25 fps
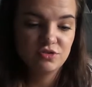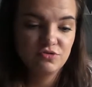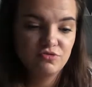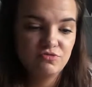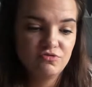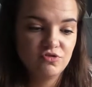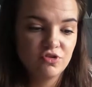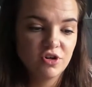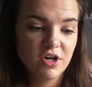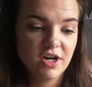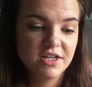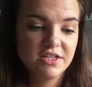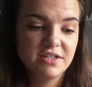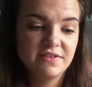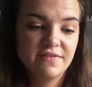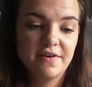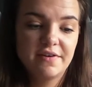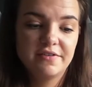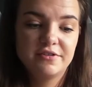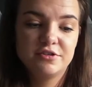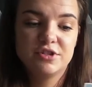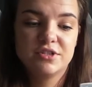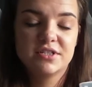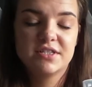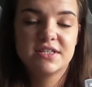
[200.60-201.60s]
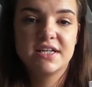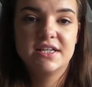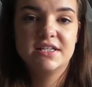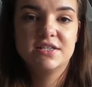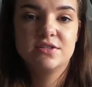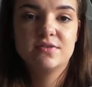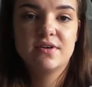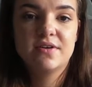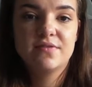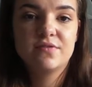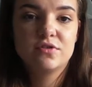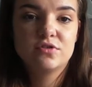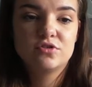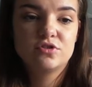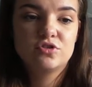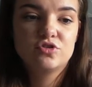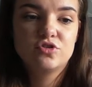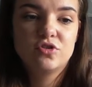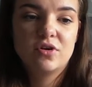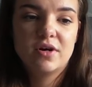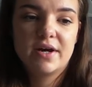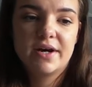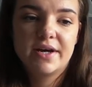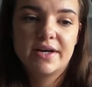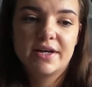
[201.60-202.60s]
Dry to very dry skin, so I've got
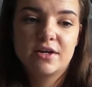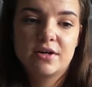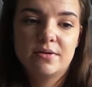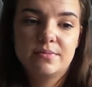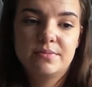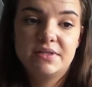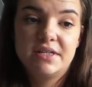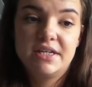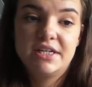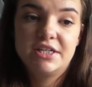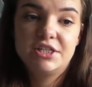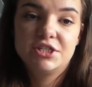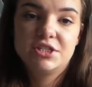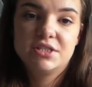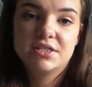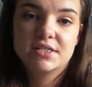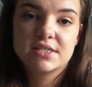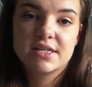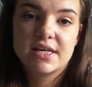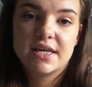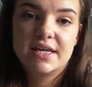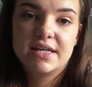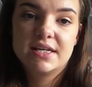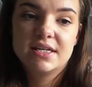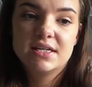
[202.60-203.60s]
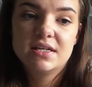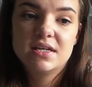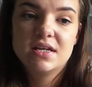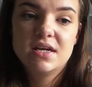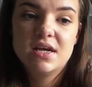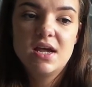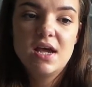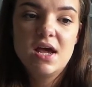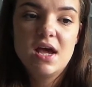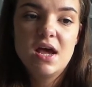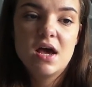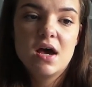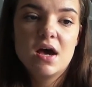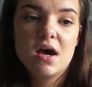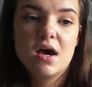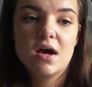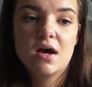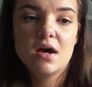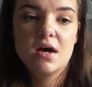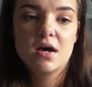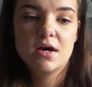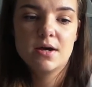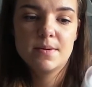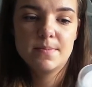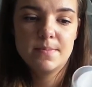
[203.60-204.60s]
dry combination skin.
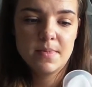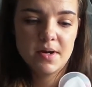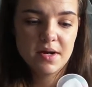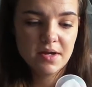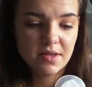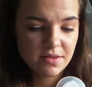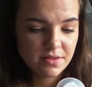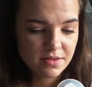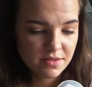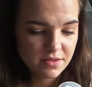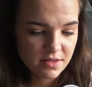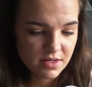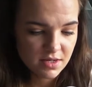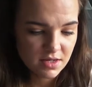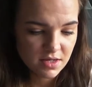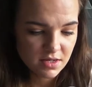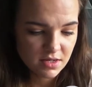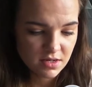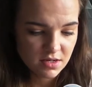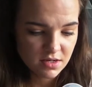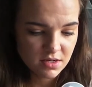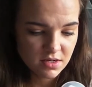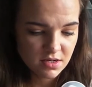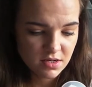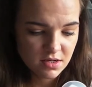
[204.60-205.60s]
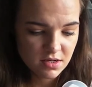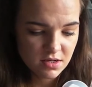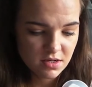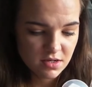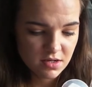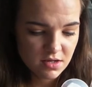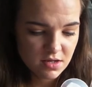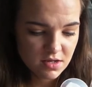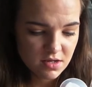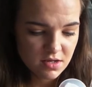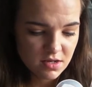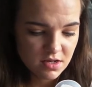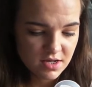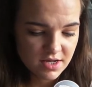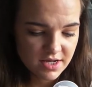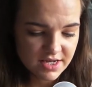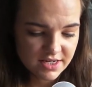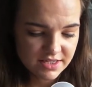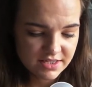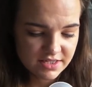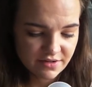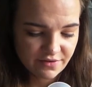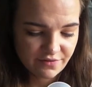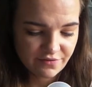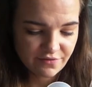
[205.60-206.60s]
I think, okay,
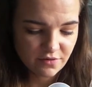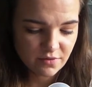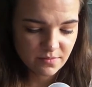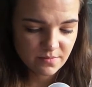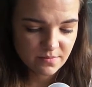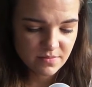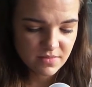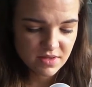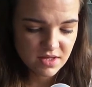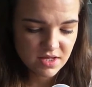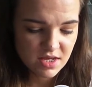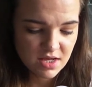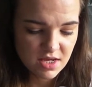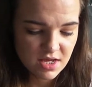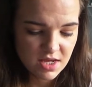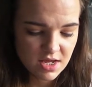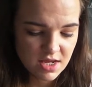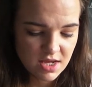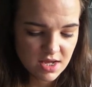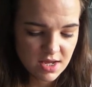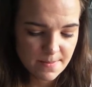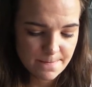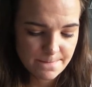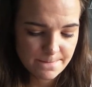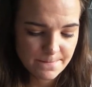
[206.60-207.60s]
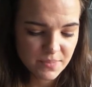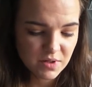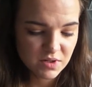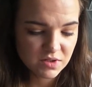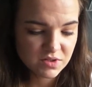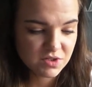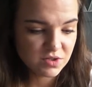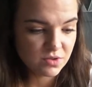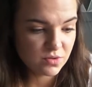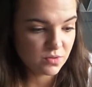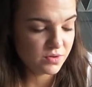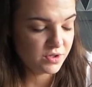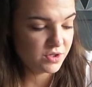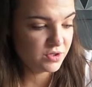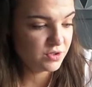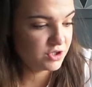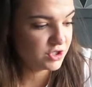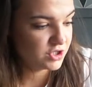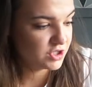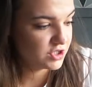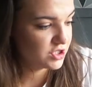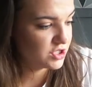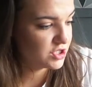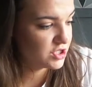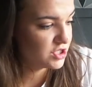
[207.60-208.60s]
so from the bottle you
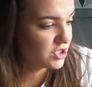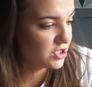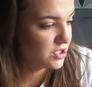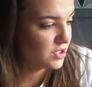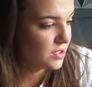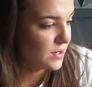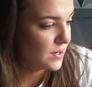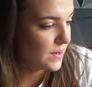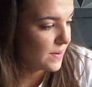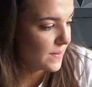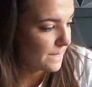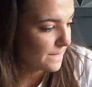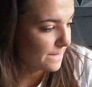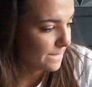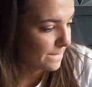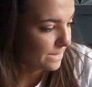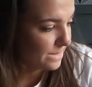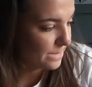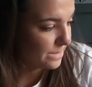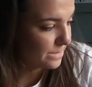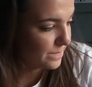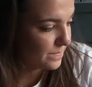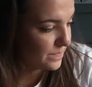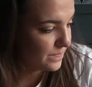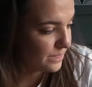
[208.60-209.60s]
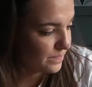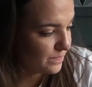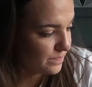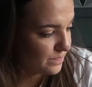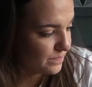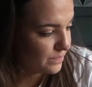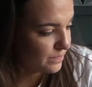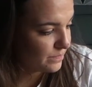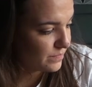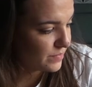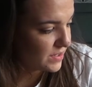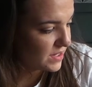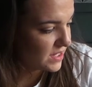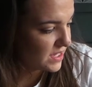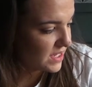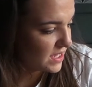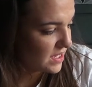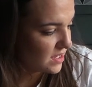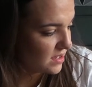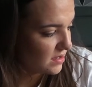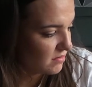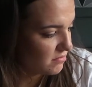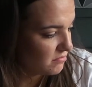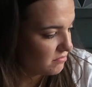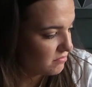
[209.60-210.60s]
just put
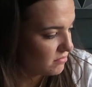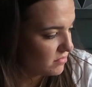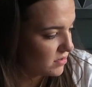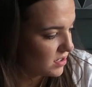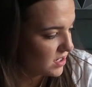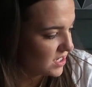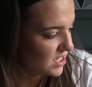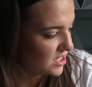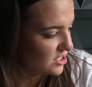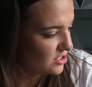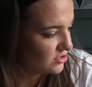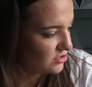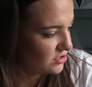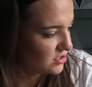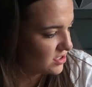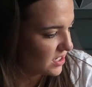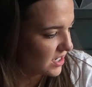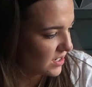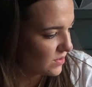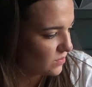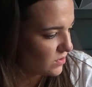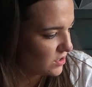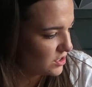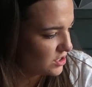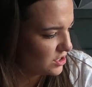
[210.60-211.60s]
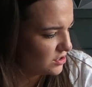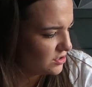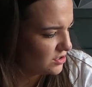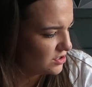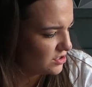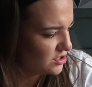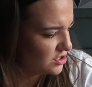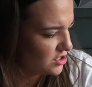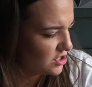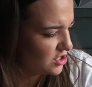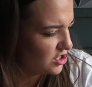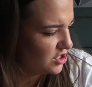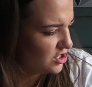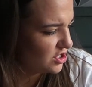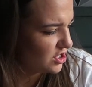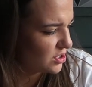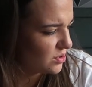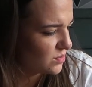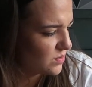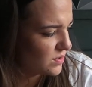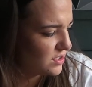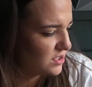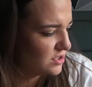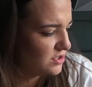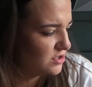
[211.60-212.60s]
it looks like one you know the
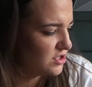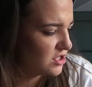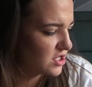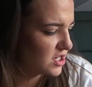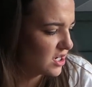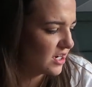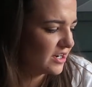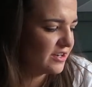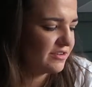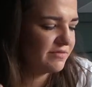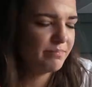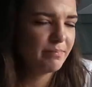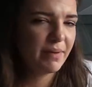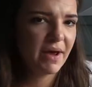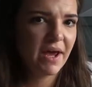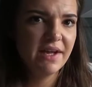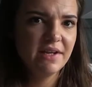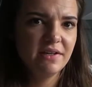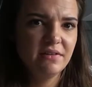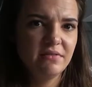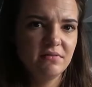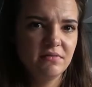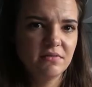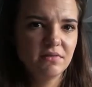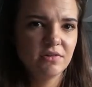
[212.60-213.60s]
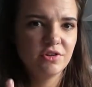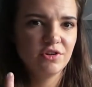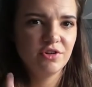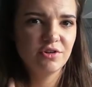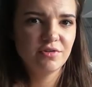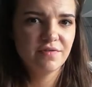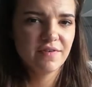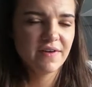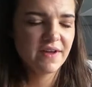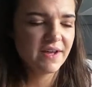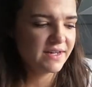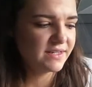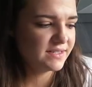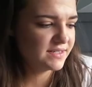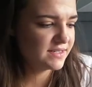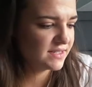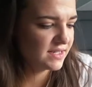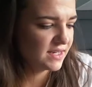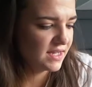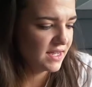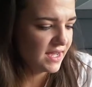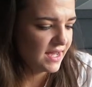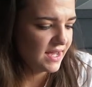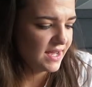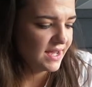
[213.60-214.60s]
ones you just kind of paint on your face.
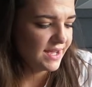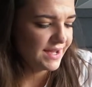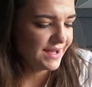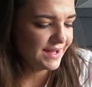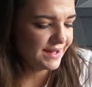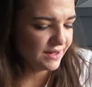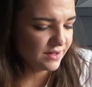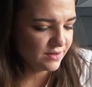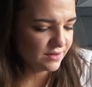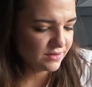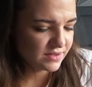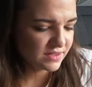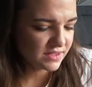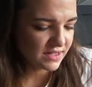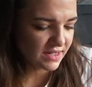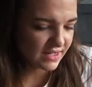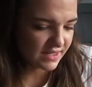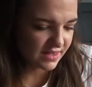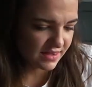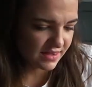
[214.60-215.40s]
It looks like